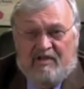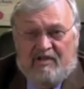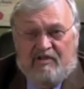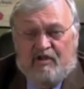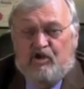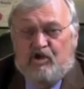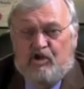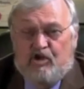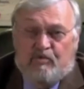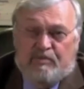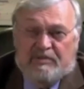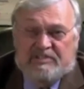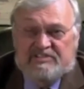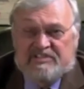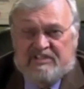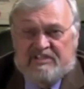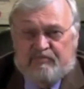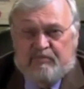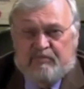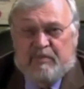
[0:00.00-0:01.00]
The
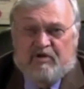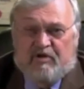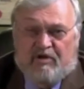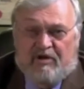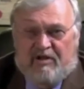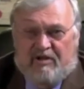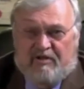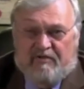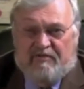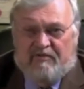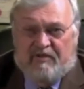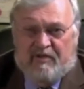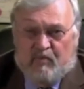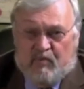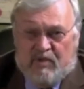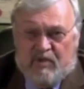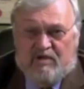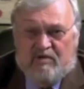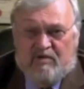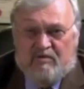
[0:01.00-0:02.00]
Cubans have better health
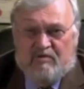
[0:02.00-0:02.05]
than we